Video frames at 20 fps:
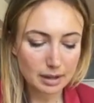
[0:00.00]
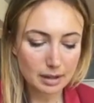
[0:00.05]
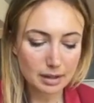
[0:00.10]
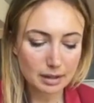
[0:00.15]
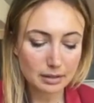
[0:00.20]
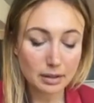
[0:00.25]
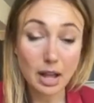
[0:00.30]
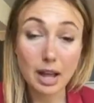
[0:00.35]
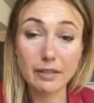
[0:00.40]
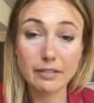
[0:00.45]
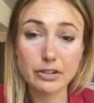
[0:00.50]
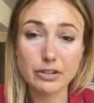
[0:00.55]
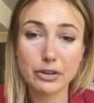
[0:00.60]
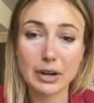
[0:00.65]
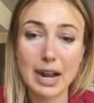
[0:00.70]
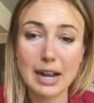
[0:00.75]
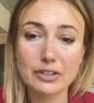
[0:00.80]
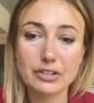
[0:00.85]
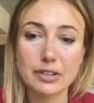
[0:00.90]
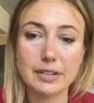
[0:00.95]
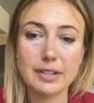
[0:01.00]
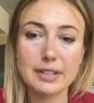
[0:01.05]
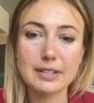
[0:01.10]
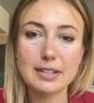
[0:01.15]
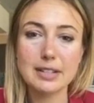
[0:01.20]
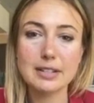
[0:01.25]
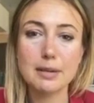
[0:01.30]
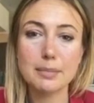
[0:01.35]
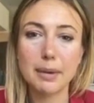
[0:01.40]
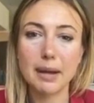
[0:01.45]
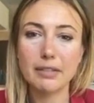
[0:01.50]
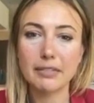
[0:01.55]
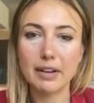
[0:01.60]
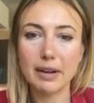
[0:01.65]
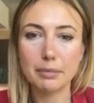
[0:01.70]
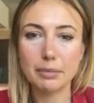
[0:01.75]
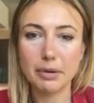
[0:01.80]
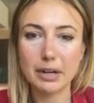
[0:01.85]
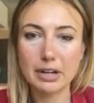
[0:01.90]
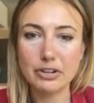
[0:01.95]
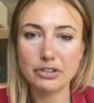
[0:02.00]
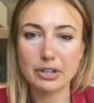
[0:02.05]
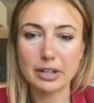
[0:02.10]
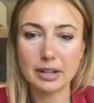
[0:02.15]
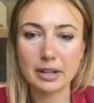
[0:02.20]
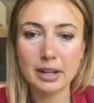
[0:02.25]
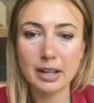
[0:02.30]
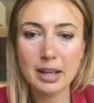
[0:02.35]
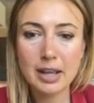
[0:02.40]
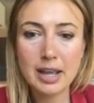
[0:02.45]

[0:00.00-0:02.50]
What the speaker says: law of attraction, this is about vibration.